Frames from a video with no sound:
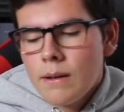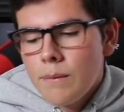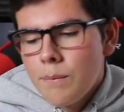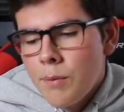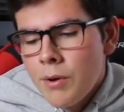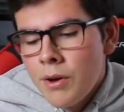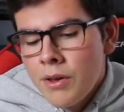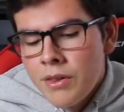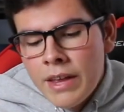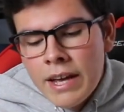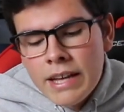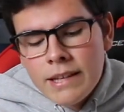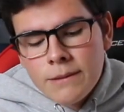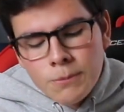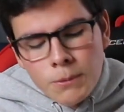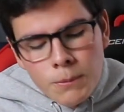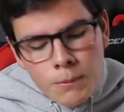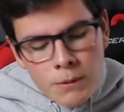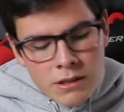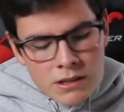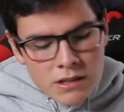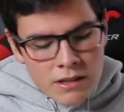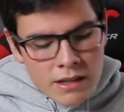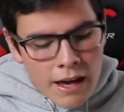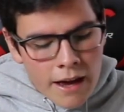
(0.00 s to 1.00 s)
But that's pretty
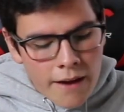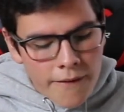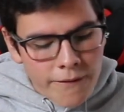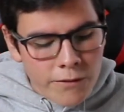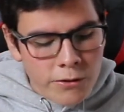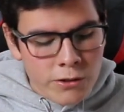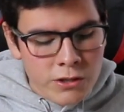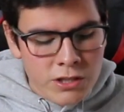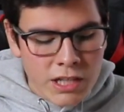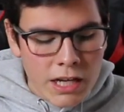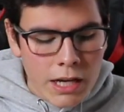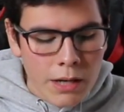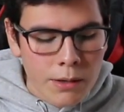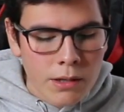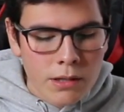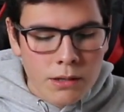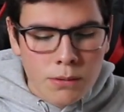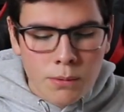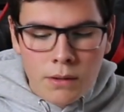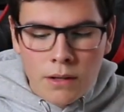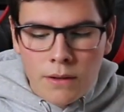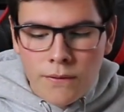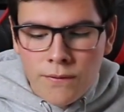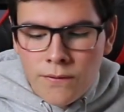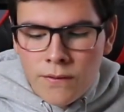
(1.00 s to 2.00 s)
much that for January
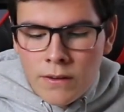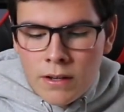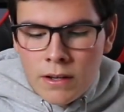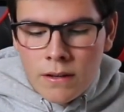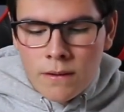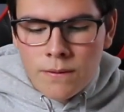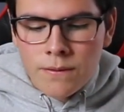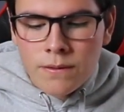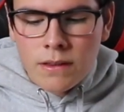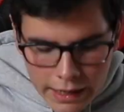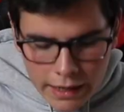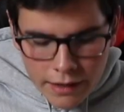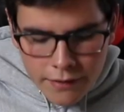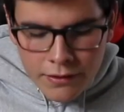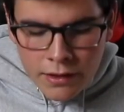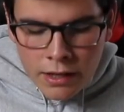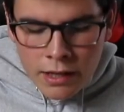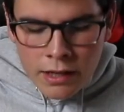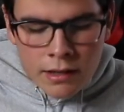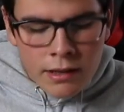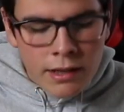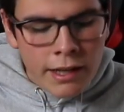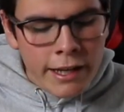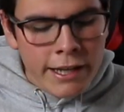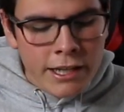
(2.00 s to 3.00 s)
25th. And
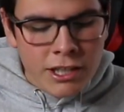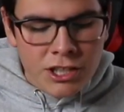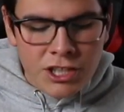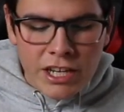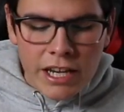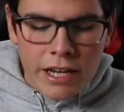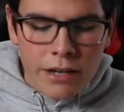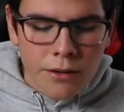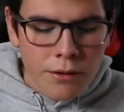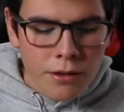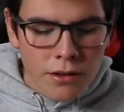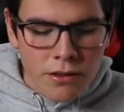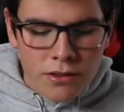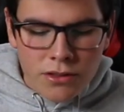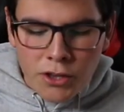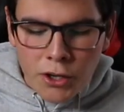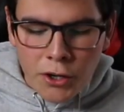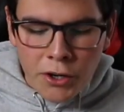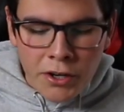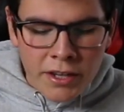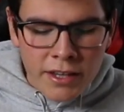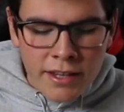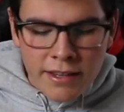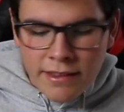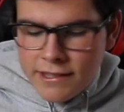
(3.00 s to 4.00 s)
then, like, January
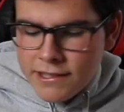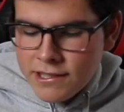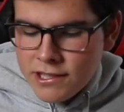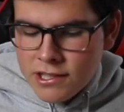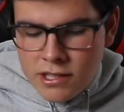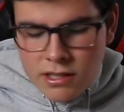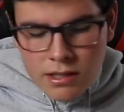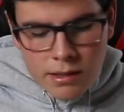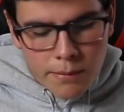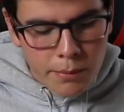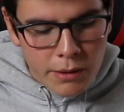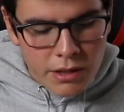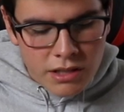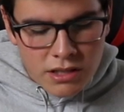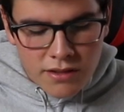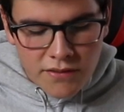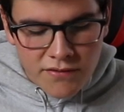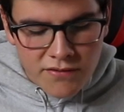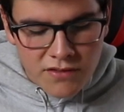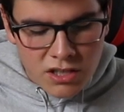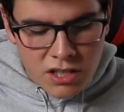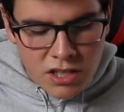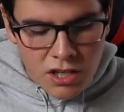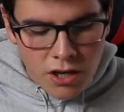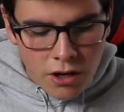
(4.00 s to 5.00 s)
30th is just a bunch
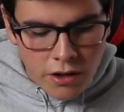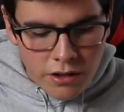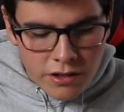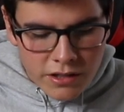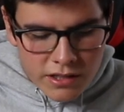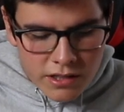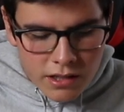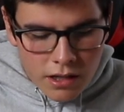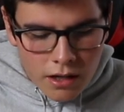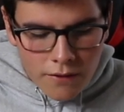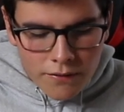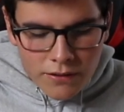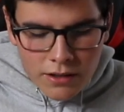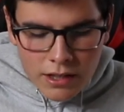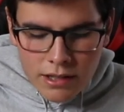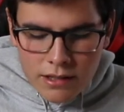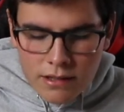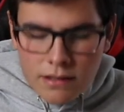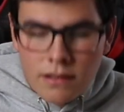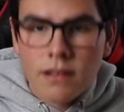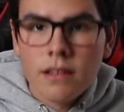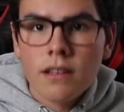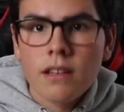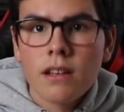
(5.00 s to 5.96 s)
of GR stuff that...